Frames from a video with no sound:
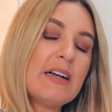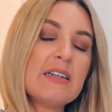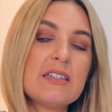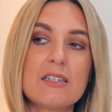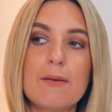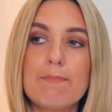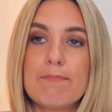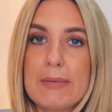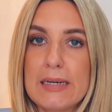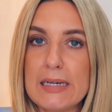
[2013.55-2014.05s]

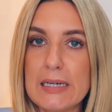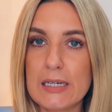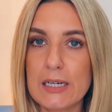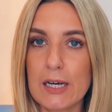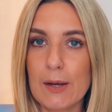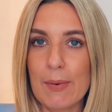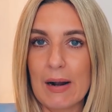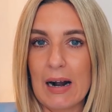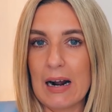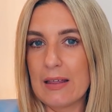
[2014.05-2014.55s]
It's a
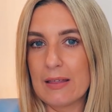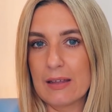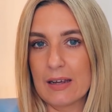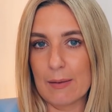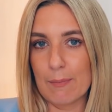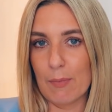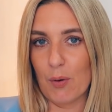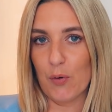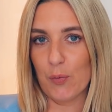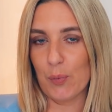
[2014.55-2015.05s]
medium, and I
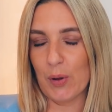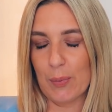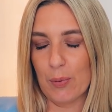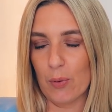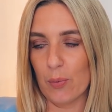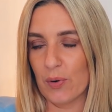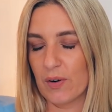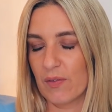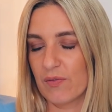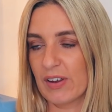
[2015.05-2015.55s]
think most
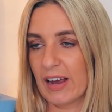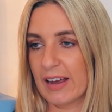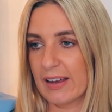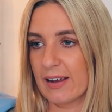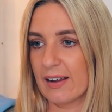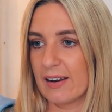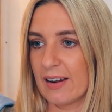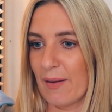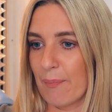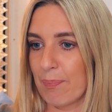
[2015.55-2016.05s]
people would have
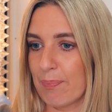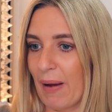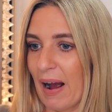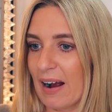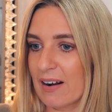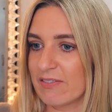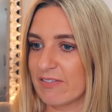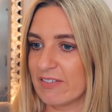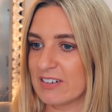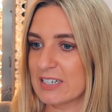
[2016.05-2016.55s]
taken it
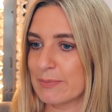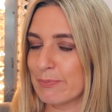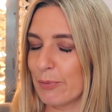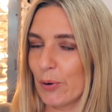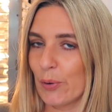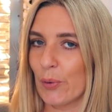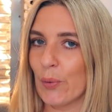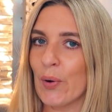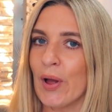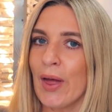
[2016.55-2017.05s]
back for a
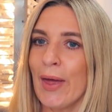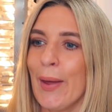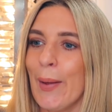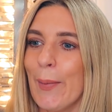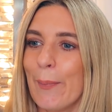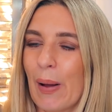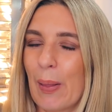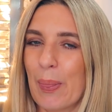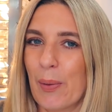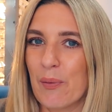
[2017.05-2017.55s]
small,
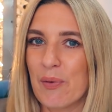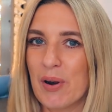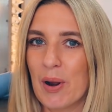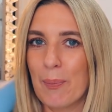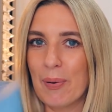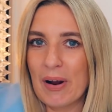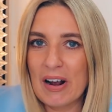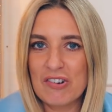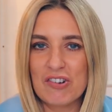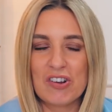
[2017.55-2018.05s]
but I'm not really
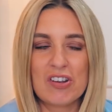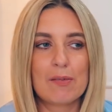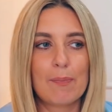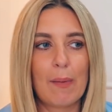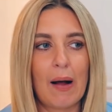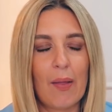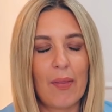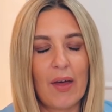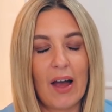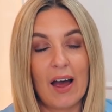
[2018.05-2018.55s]
precious
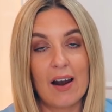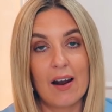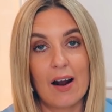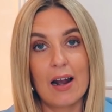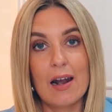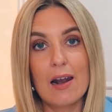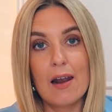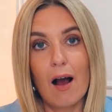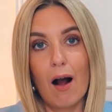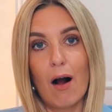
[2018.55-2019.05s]
about that, and
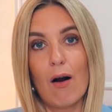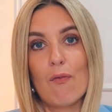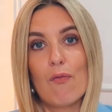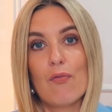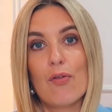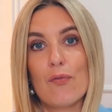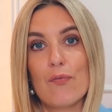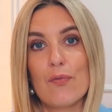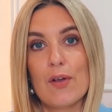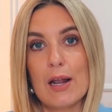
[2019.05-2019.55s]
I
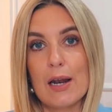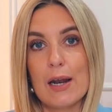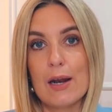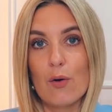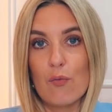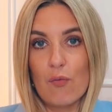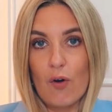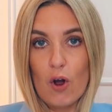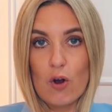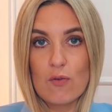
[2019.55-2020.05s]
love the feeling
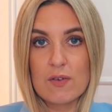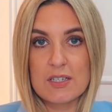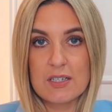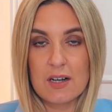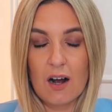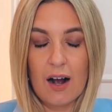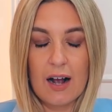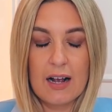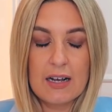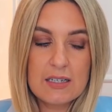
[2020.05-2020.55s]
of
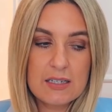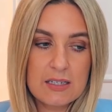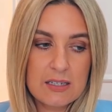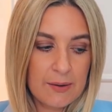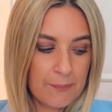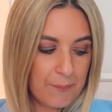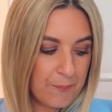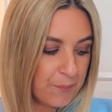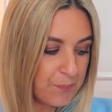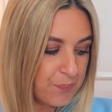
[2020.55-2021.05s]
oversized.